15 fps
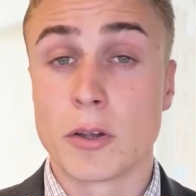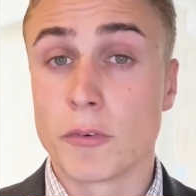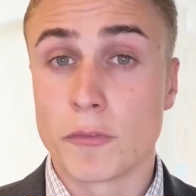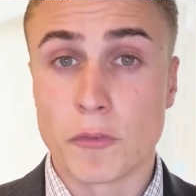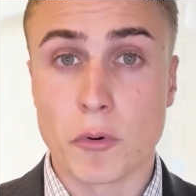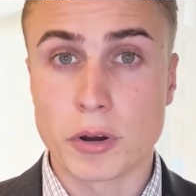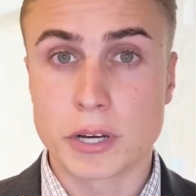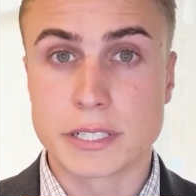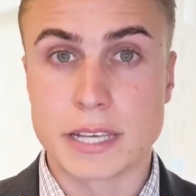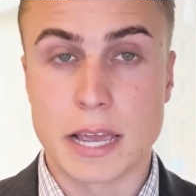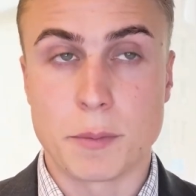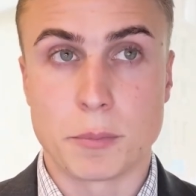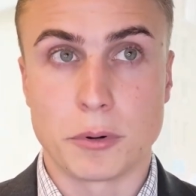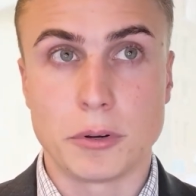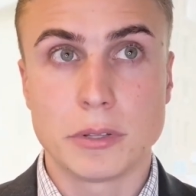For
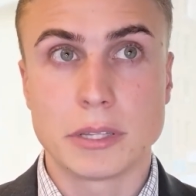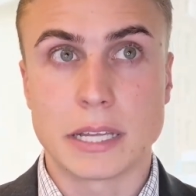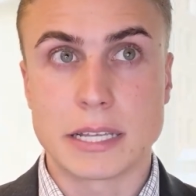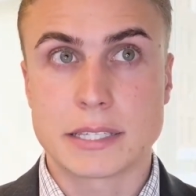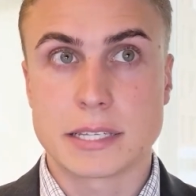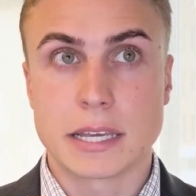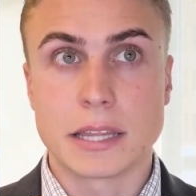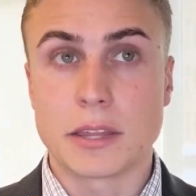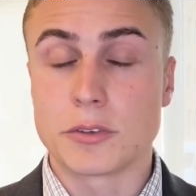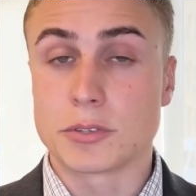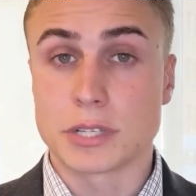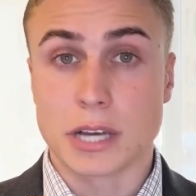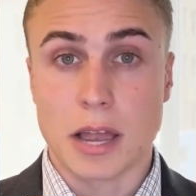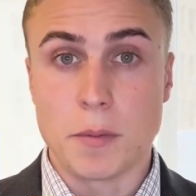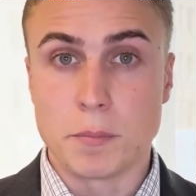example, let's say that there's
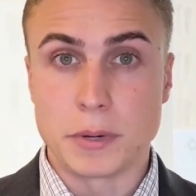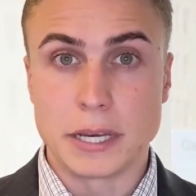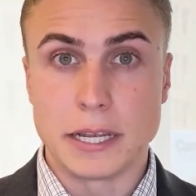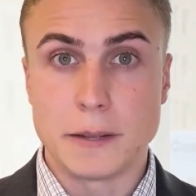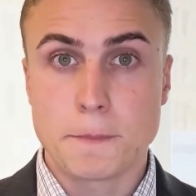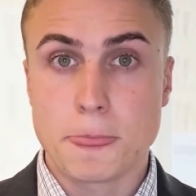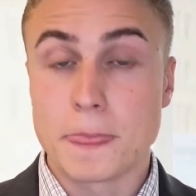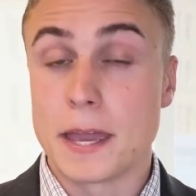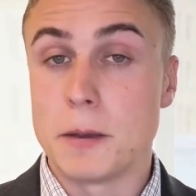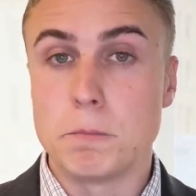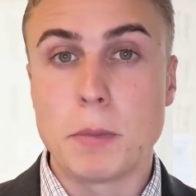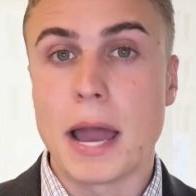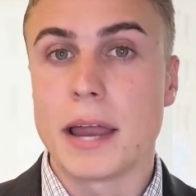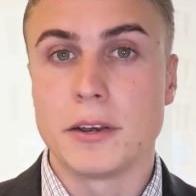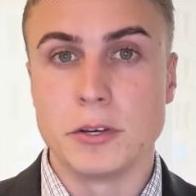a company and
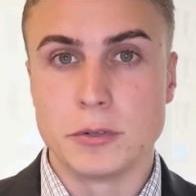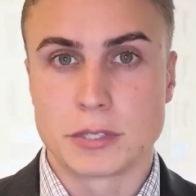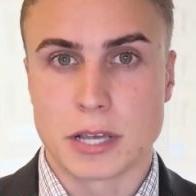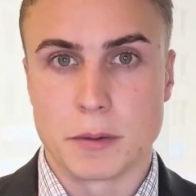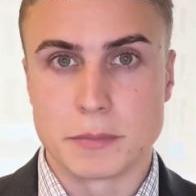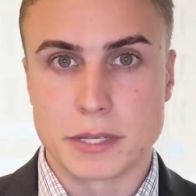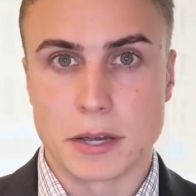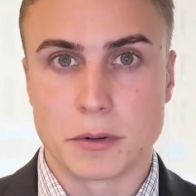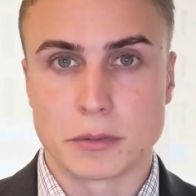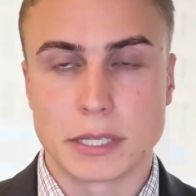bad news comes out.